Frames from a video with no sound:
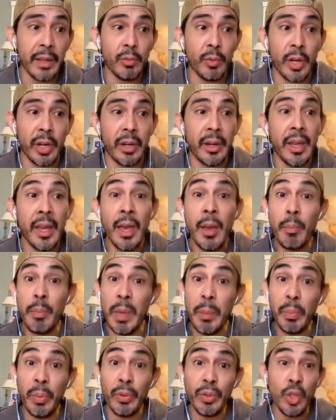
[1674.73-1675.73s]
Where
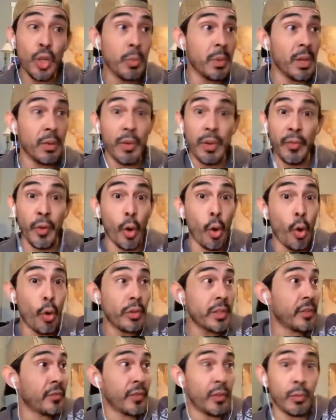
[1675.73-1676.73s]
people knew me with a whole
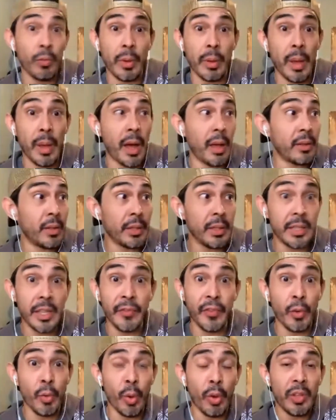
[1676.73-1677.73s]
different uh,
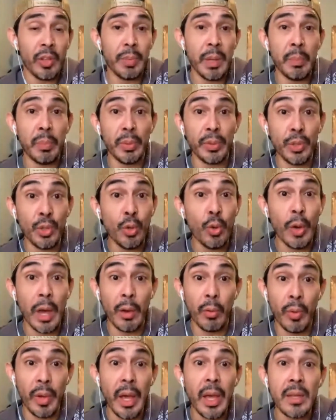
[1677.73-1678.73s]
different world of people knew who I
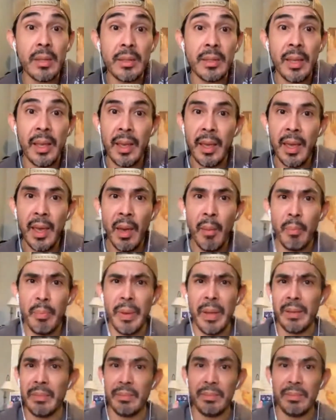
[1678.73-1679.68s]
was, but